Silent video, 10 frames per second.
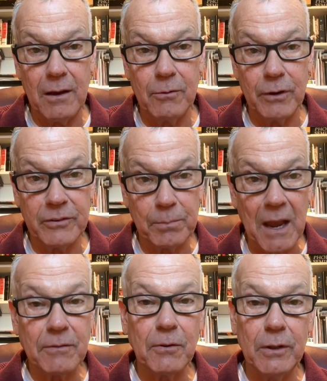
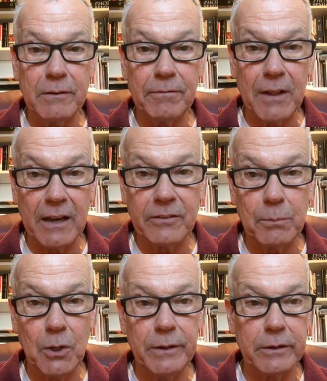respectful and
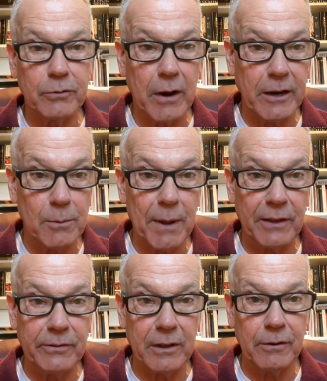flexible and try your
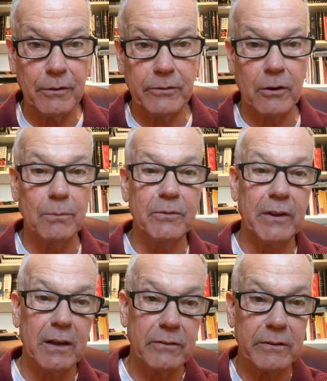best under the
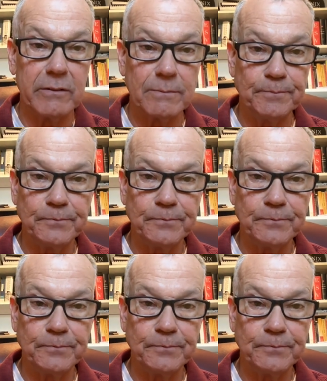circumstances.